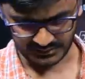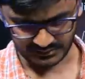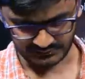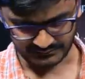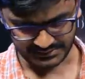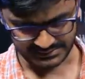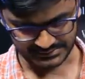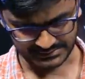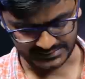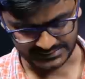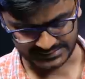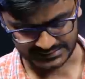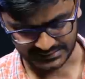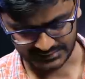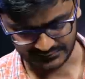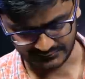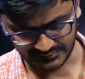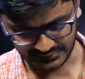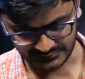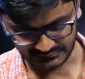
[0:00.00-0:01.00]
When a
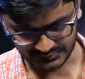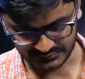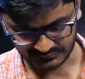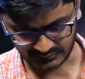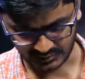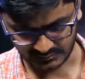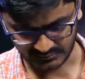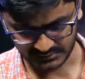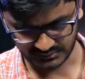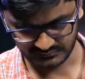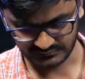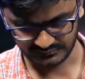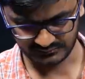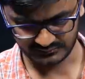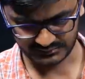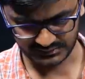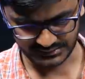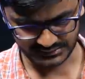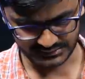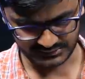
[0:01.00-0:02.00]
stationary wave is formed,
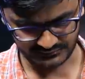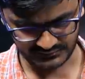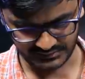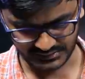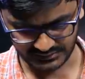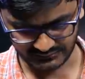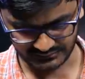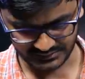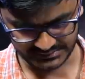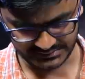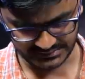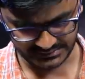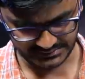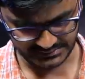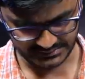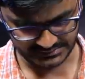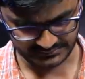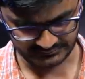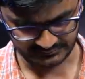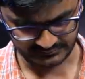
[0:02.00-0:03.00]
then its frequency
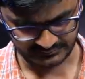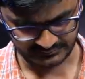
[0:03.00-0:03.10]
is,